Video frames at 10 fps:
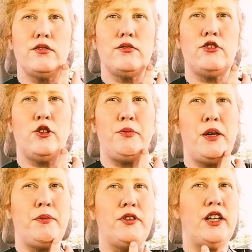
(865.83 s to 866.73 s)
Little
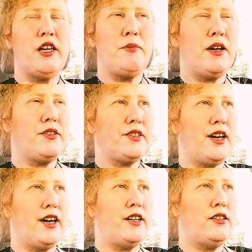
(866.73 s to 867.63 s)
Peep, I'd take him
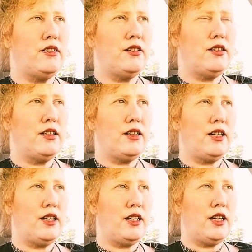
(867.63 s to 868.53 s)
outside.
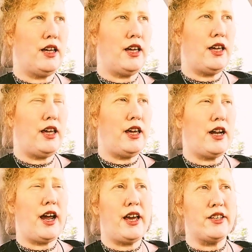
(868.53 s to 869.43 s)

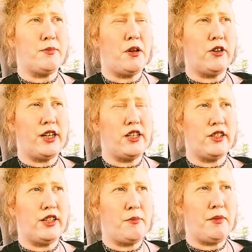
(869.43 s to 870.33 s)
I had a smaller cage.
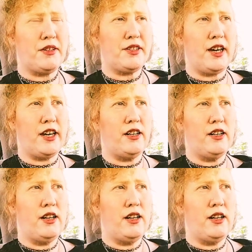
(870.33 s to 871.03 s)
I'd take him outside